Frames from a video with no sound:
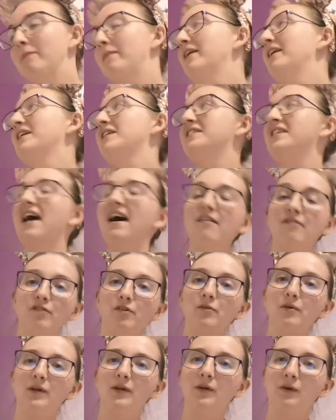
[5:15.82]
Because
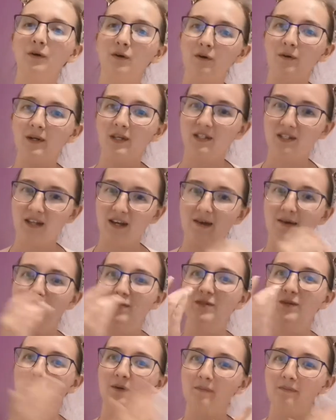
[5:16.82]
everyone always
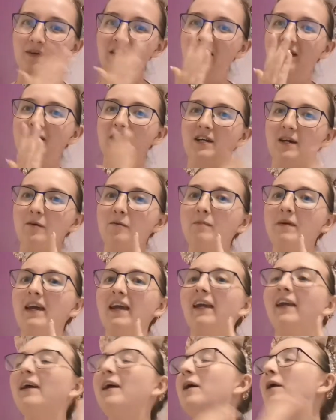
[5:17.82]
knows Grumpy and
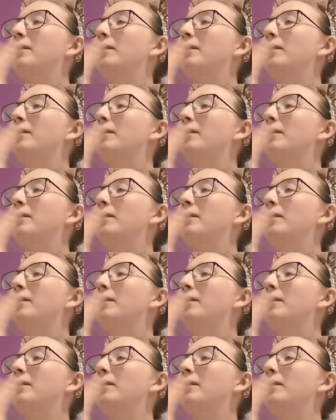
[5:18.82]
Dopey,